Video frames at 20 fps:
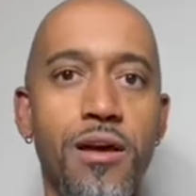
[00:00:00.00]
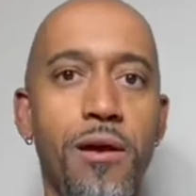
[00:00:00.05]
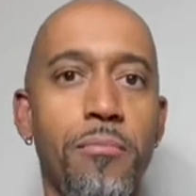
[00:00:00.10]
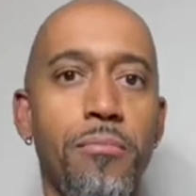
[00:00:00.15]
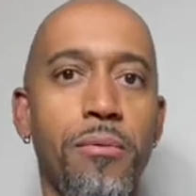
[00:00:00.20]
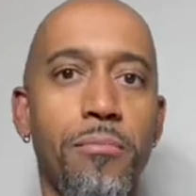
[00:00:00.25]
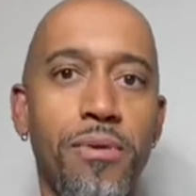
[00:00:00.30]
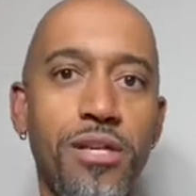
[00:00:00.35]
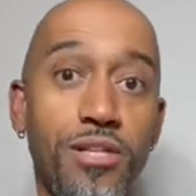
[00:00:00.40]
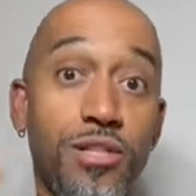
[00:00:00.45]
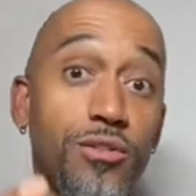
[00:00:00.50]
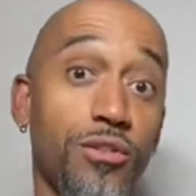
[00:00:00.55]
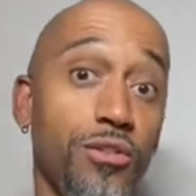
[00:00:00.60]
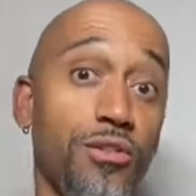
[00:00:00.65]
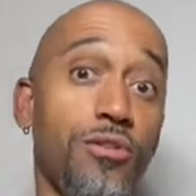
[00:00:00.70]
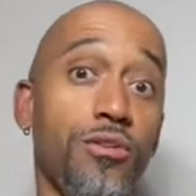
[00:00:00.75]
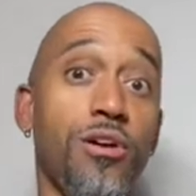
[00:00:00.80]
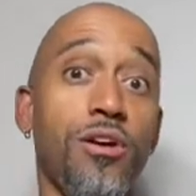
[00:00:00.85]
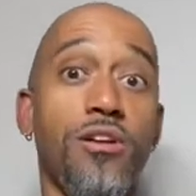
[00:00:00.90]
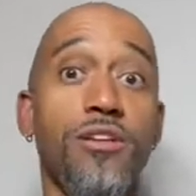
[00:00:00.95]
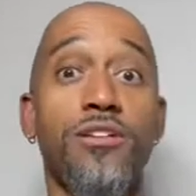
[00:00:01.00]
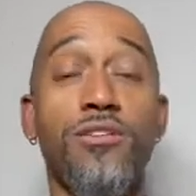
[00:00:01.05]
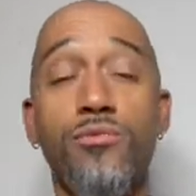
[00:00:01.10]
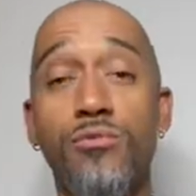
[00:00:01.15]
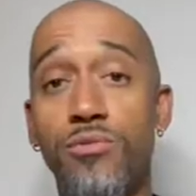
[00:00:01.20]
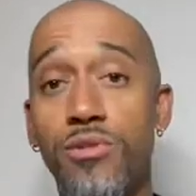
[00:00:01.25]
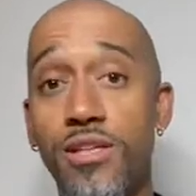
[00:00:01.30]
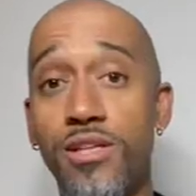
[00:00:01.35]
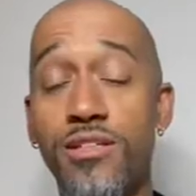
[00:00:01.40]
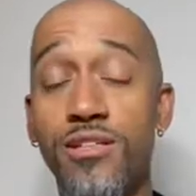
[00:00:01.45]
But be sure you are
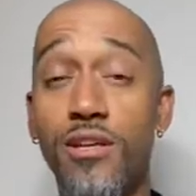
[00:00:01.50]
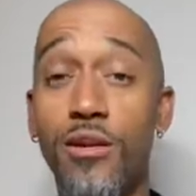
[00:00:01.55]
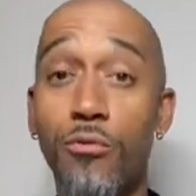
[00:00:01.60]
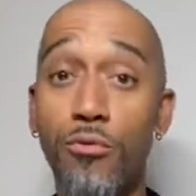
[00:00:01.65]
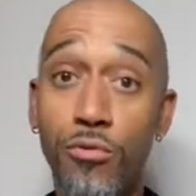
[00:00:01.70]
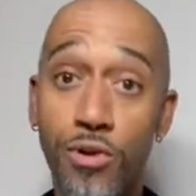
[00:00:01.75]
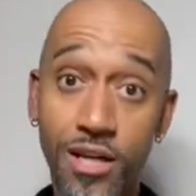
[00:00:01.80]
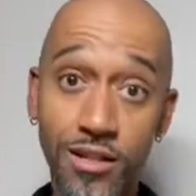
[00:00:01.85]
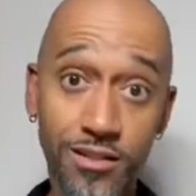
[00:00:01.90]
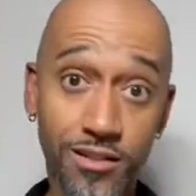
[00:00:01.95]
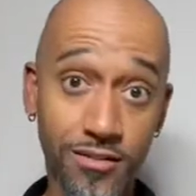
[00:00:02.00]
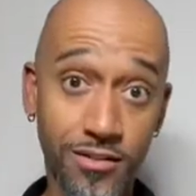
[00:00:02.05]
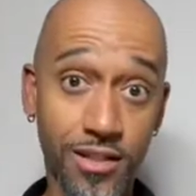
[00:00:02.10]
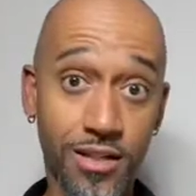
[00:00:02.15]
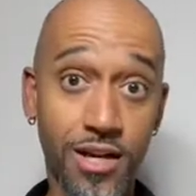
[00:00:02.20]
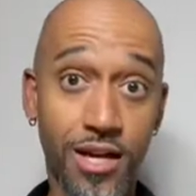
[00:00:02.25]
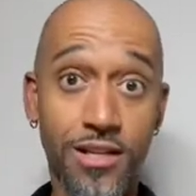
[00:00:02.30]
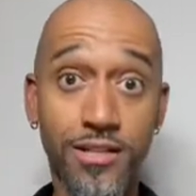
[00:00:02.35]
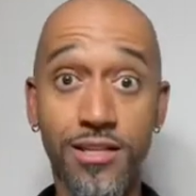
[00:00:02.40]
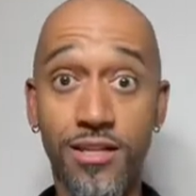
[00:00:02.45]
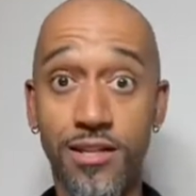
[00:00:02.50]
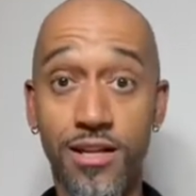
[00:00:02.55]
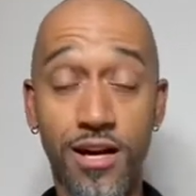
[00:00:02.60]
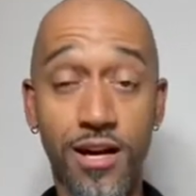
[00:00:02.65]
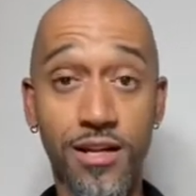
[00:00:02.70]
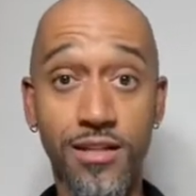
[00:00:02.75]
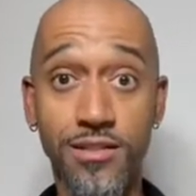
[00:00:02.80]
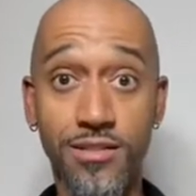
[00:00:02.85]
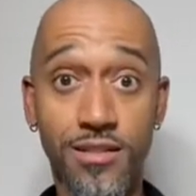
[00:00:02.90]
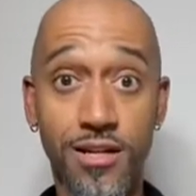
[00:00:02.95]
tuned into the rest of the content that
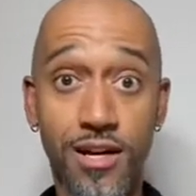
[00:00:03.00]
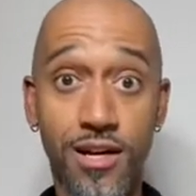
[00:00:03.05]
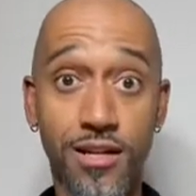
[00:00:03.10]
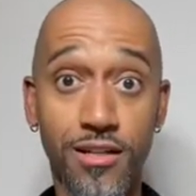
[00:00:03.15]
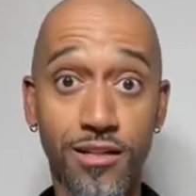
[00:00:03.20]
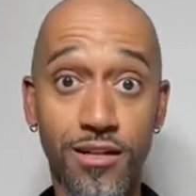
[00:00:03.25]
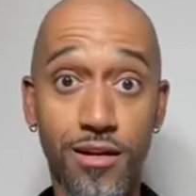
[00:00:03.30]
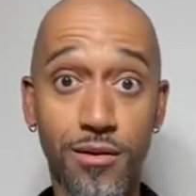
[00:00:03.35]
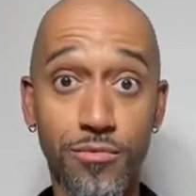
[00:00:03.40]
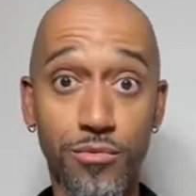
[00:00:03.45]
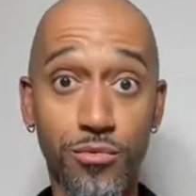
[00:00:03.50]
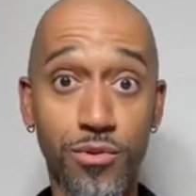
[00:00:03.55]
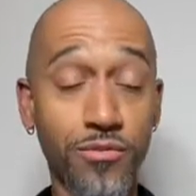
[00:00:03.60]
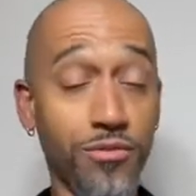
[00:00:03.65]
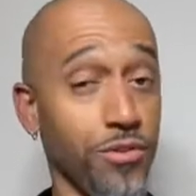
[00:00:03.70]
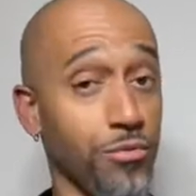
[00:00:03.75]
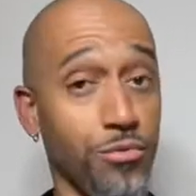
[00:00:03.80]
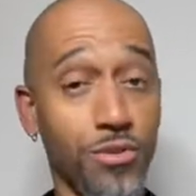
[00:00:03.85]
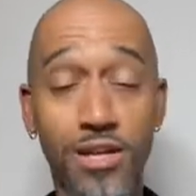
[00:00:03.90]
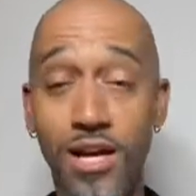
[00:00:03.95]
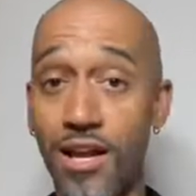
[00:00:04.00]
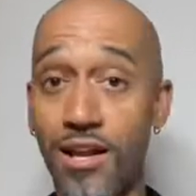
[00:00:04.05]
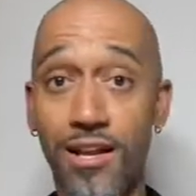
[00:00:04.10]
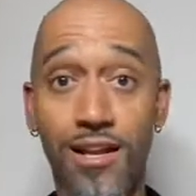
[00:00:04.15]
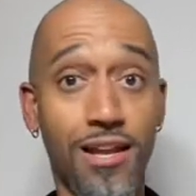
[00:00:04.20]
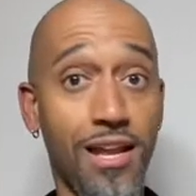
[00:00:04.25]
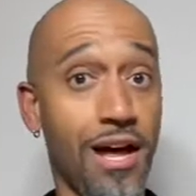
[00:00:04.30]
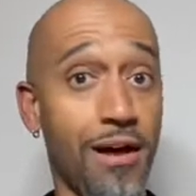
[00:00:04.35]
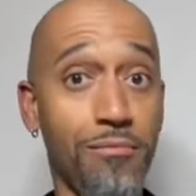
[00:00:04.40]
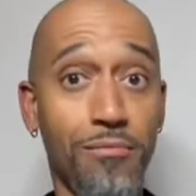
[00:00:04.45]
Honest Kind comes with, because we got a
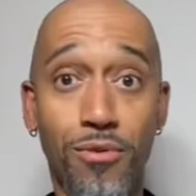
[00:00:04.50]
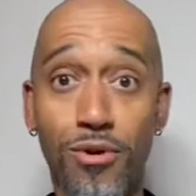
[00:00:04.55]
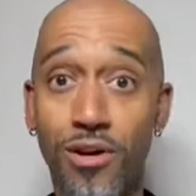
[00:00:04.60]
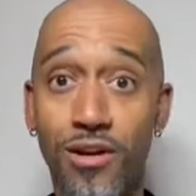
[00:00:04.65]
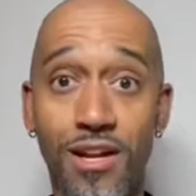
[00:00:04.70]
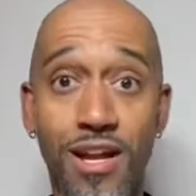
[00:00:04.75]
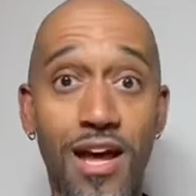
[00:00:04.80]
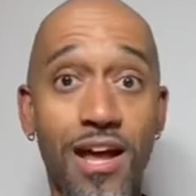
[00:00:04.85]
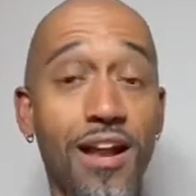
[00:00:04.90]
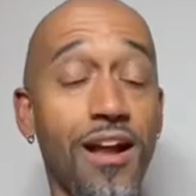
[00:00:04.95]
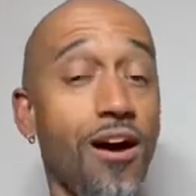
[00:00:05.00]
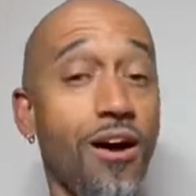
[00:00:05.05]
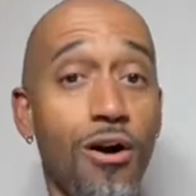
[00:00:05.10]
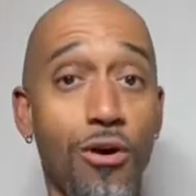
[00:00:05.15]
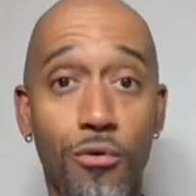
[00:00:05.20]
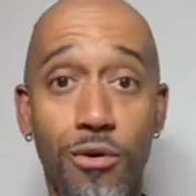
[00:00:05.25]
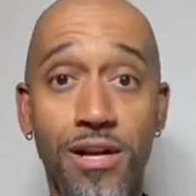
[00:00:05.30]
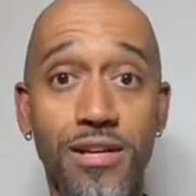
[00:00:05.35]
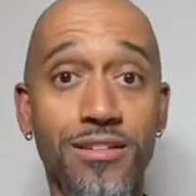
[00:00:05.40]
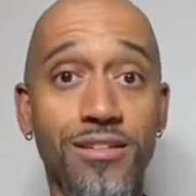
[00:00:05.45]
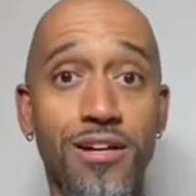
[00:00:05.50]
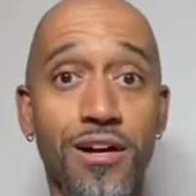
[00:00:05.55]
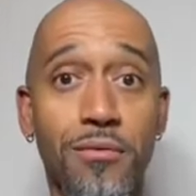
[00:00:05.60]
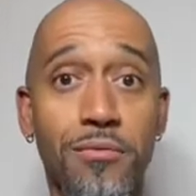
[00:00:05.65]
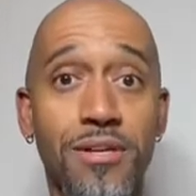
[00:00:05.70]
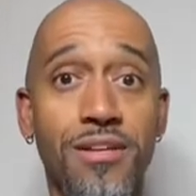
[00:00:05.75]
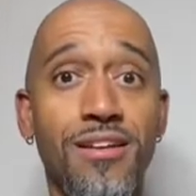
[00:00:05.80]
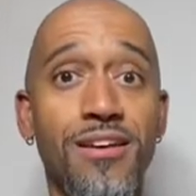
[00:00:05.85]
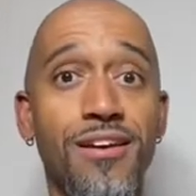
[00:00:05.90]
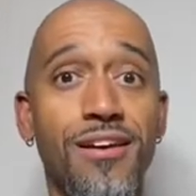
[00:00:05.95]
lot more of that always
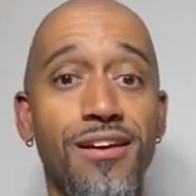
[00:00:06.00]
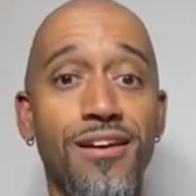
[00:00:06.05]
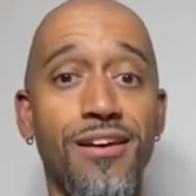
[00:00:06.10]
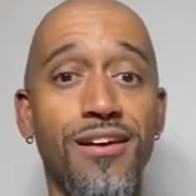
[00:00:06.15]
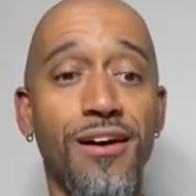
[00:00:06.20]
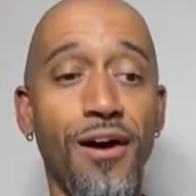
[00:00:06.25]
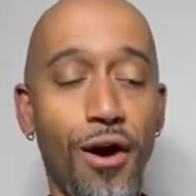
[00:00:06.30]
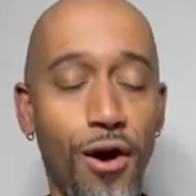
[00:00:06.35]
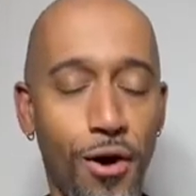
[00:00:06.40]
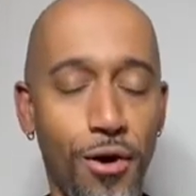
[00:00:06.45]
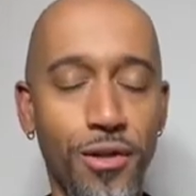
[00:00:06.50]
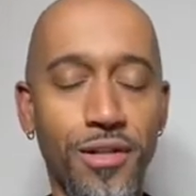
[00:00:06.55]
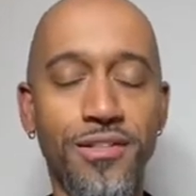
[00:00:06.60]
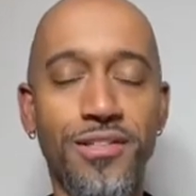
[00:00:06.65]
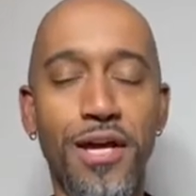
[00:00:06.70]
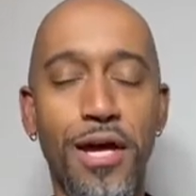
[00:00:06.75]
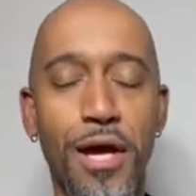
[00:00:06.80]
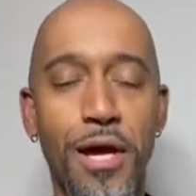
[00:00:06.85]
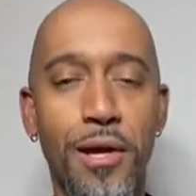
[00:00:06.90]
coming all the time.